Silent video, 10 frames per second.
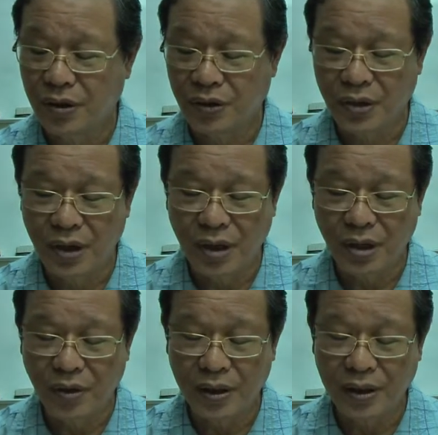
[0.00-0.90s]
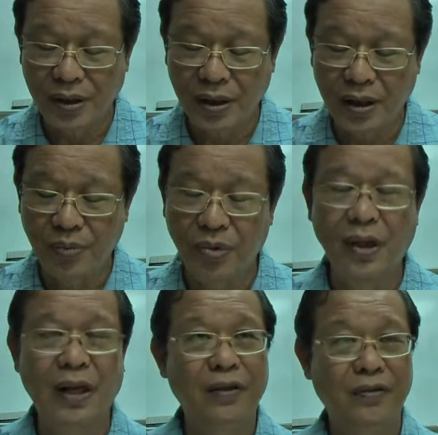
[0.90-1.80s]
"Sir, what a great
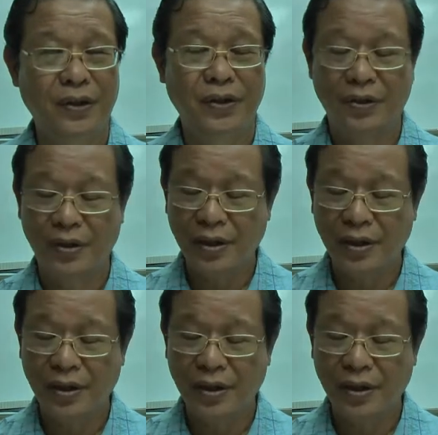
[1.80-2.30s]
bull elephant this